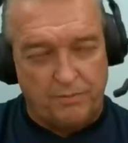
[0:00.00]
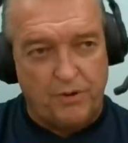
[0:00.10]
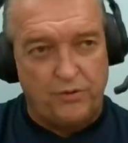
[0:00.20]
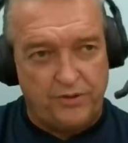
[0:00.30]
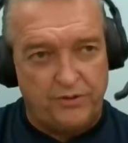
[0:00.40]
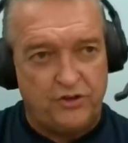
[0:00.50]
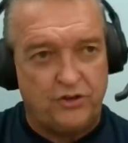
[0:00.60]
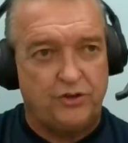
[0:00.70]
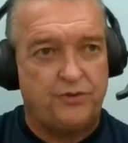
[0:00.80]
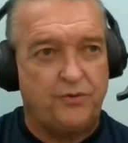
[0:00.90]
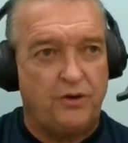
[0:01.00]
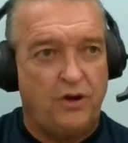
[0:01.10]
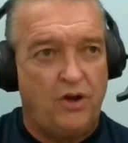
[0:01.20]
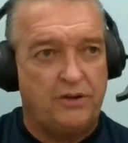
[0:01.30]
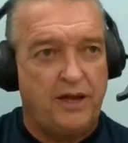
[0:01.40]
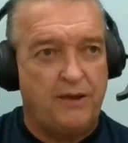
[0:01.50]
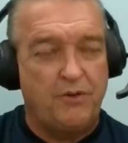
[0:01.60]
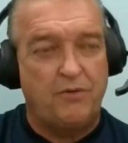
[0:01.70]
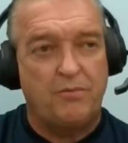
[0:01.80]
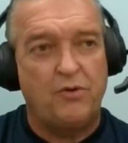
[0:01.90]
were both in the church for a long
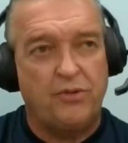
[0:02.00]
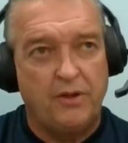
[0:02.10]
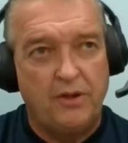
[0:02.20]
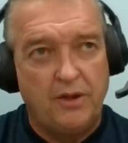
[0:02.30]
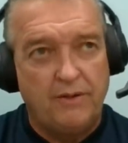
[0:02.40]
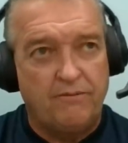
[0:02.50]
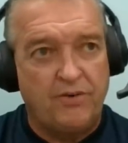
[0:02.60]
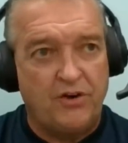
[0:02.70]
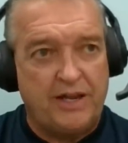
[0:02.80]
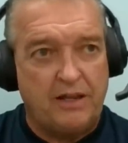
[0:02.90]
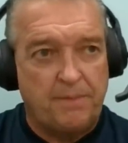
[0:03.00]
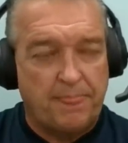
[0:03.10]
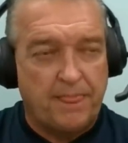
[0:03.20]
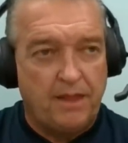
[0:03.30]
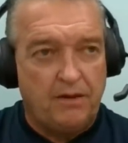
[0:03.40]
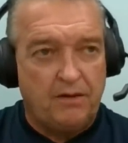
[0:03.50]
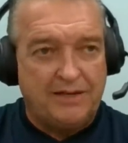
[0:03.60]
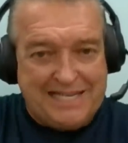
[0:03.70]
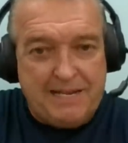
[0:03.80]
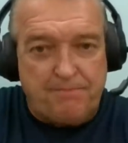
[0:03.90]
time. We were both very
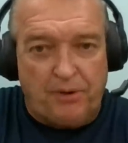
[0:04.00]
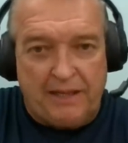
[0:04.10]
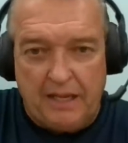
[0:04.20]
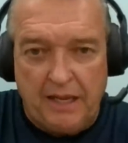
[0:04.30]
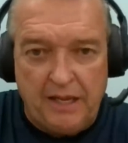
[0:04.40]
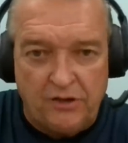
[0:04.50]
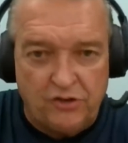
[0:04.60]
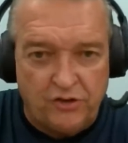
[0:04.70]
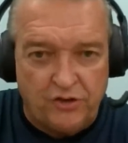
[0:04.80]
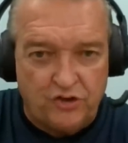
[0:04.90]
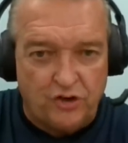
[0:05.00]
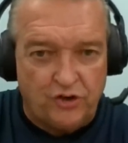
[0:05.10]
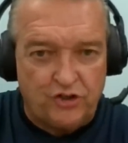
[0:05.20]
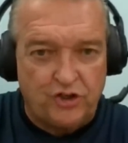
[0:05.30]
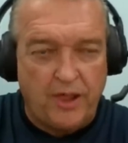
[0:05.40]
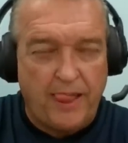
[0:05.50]
deeply into the church.